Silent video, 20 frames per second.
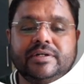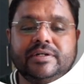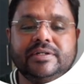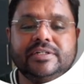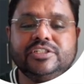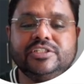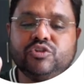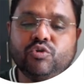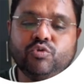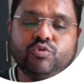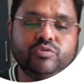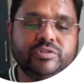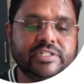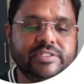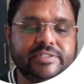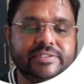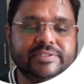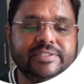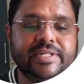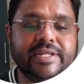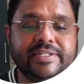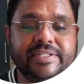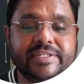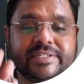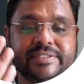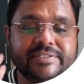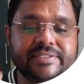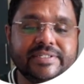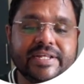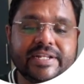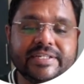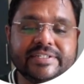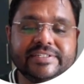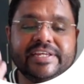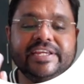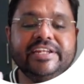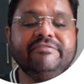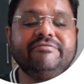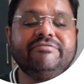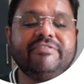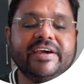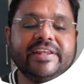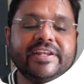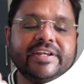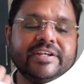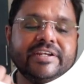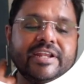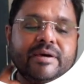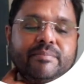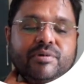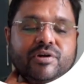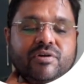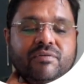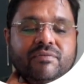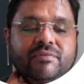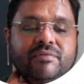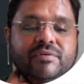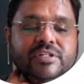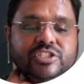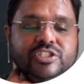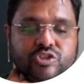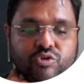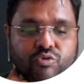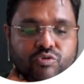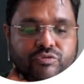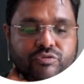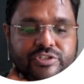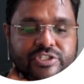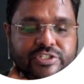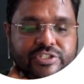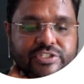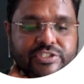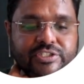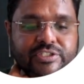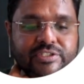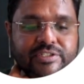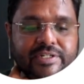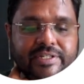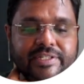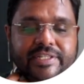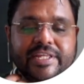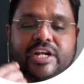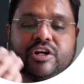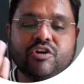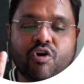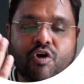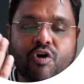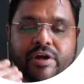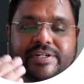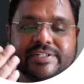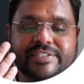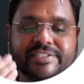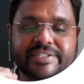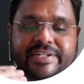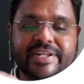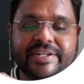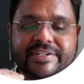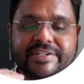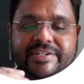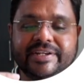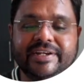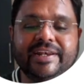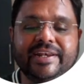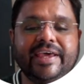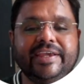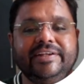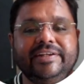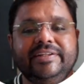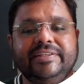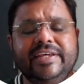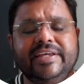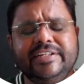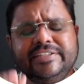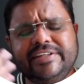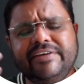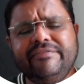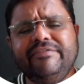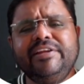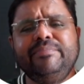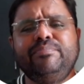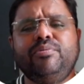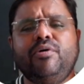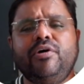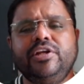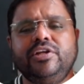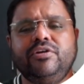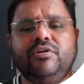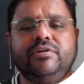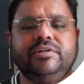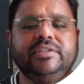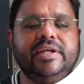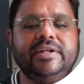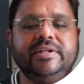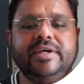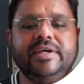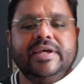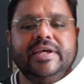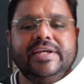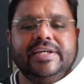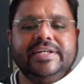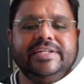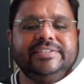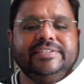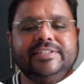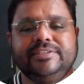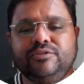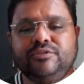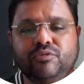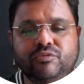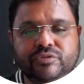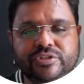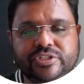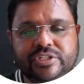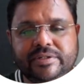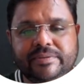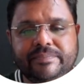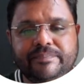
Solutions. That is, there is infinite number of solutions. They are coincident line. That is, every point on that is a solution.